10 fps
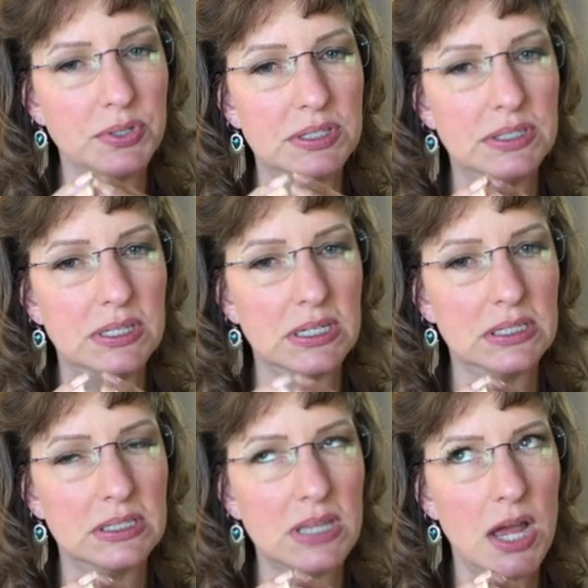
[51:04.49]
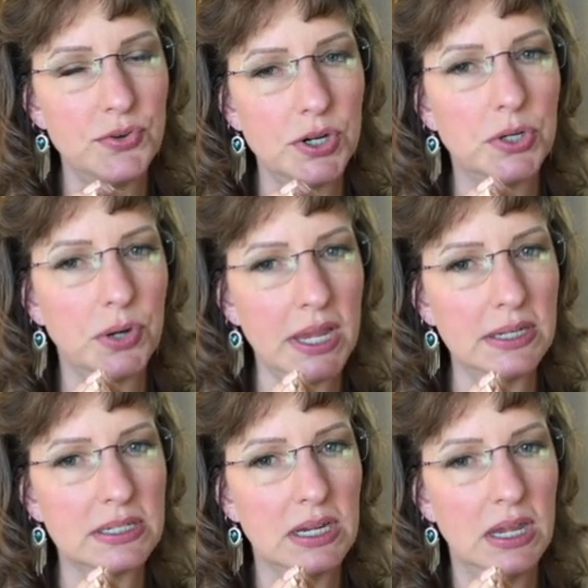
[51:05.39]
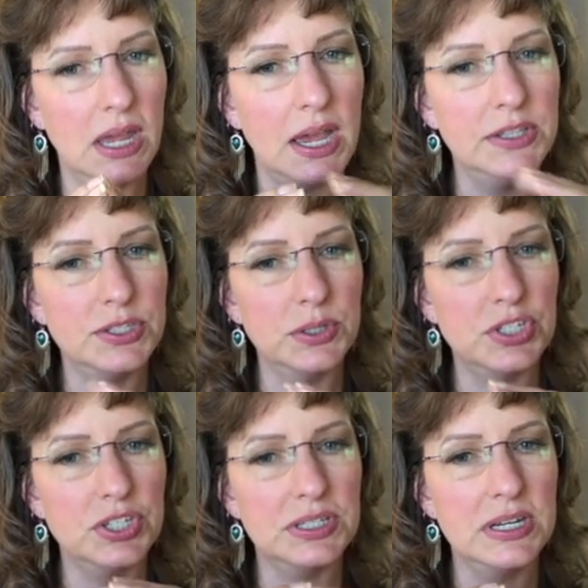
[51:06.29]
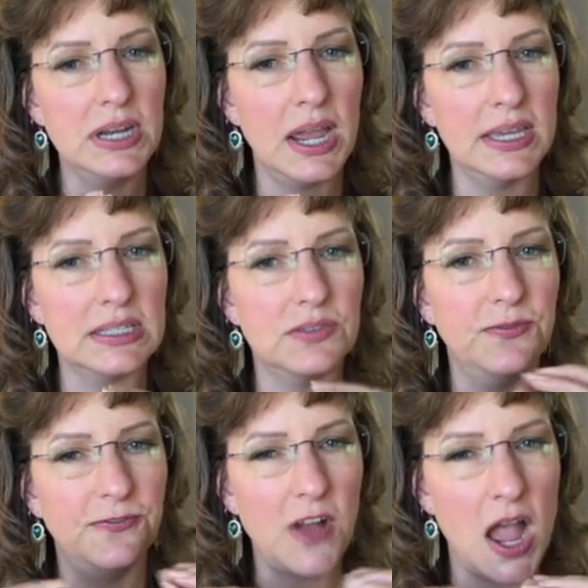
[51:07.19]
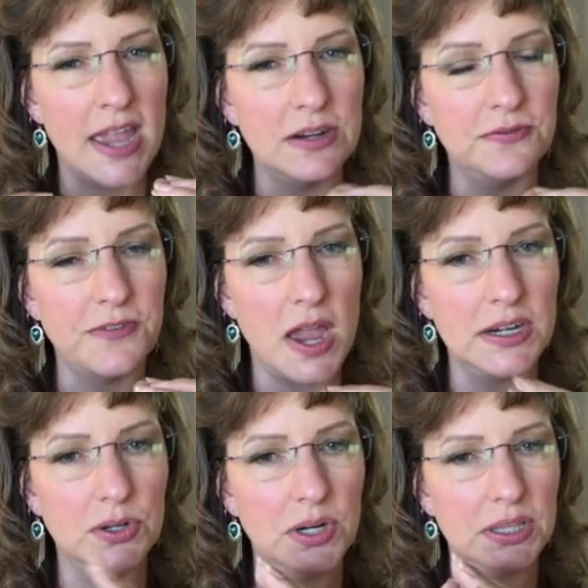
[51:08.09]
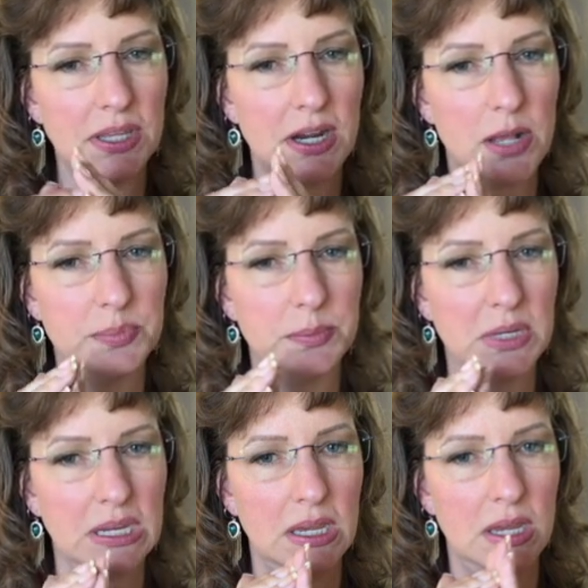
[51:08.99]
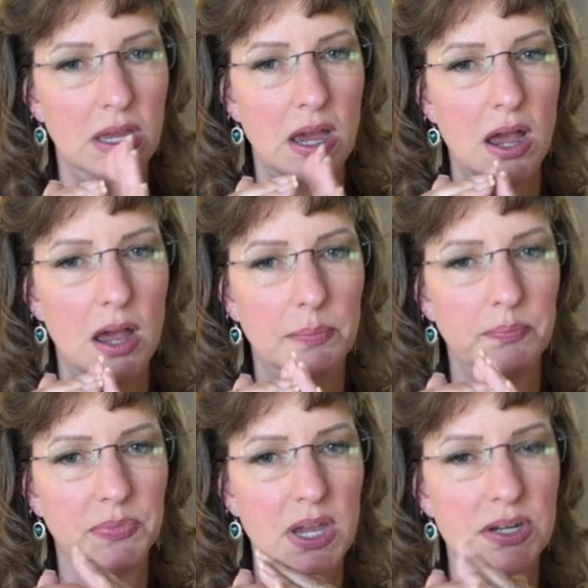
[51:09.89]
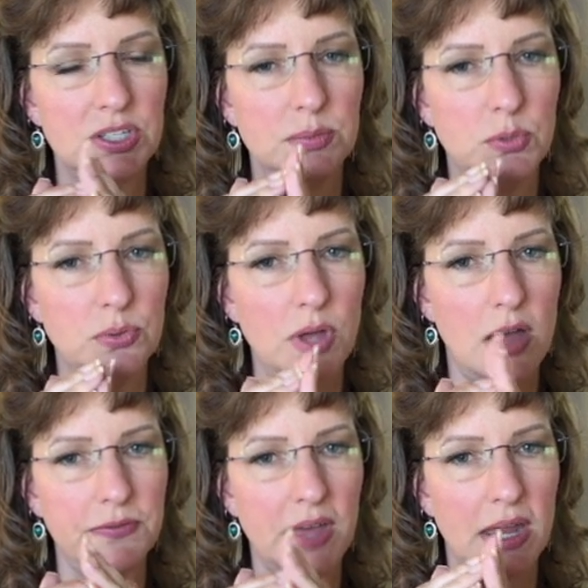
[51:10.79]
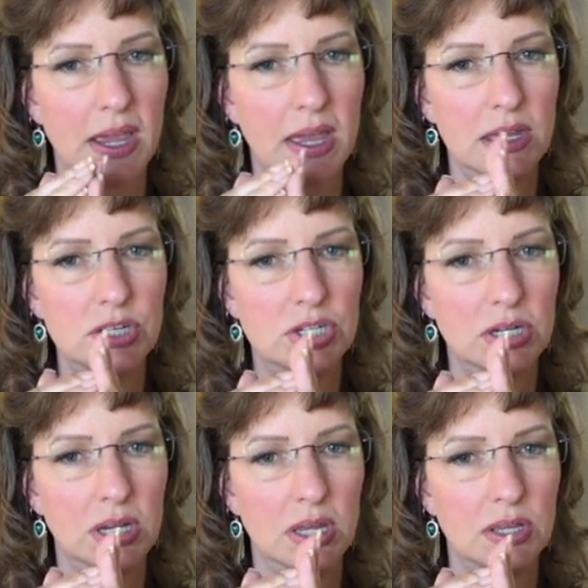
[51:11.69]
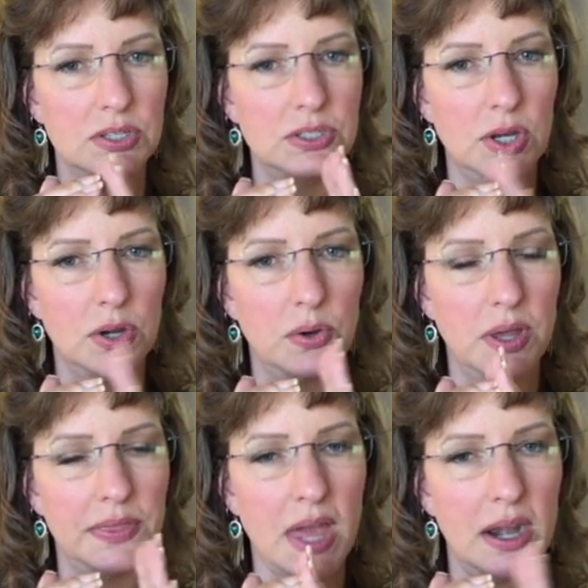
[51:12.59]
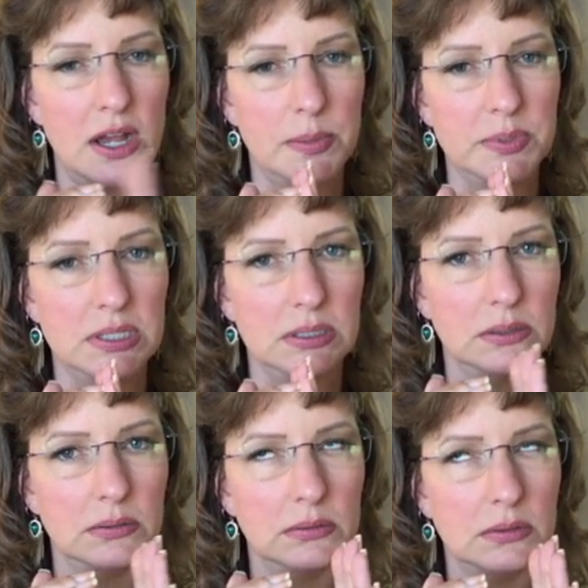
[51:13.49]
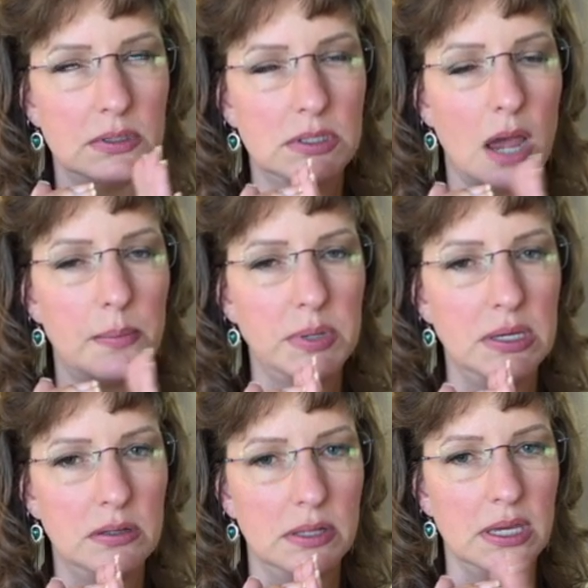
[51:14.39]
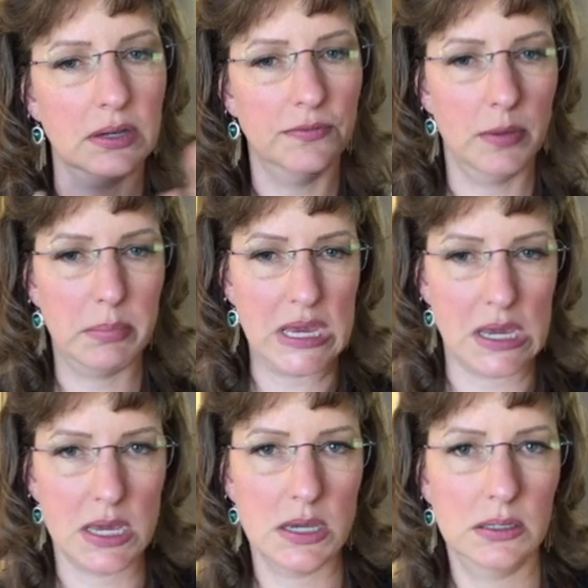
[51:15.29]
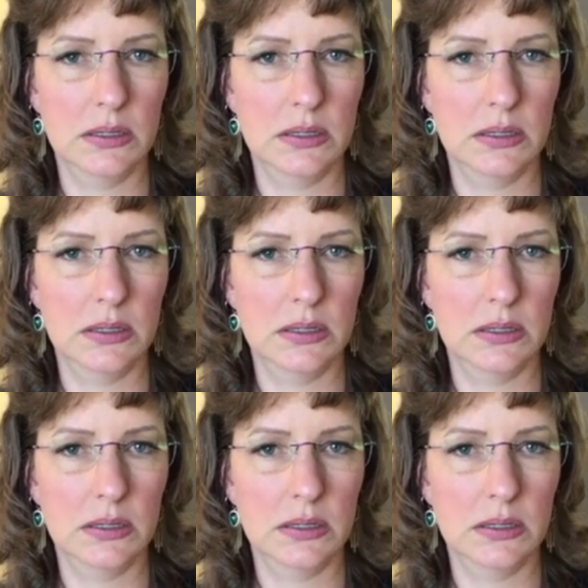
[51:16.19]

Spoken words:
600 grit, and so it's just a nice fine grit that helps me kind of smooth off that edge. So, and that helps stop peeling for me.